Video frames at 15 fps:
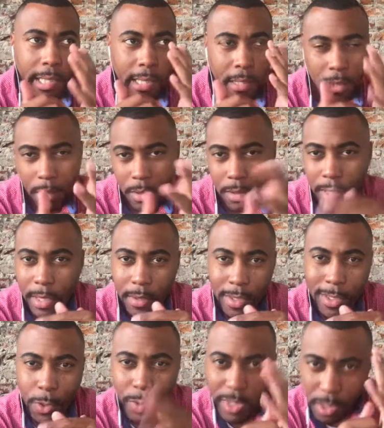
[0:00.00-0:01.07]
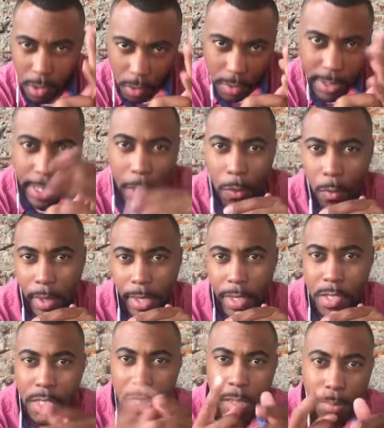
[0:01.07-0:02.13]
He looked down
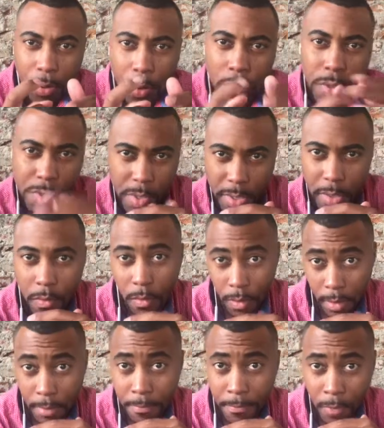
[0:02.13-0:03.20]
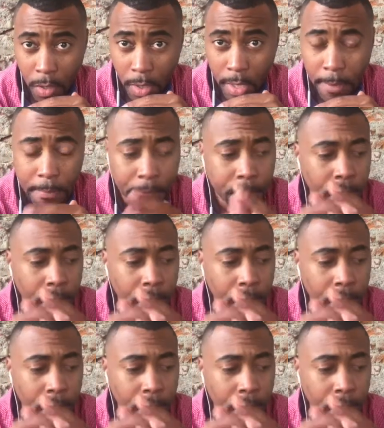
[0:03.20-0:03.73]
range and he pulled the trigger on it. All right.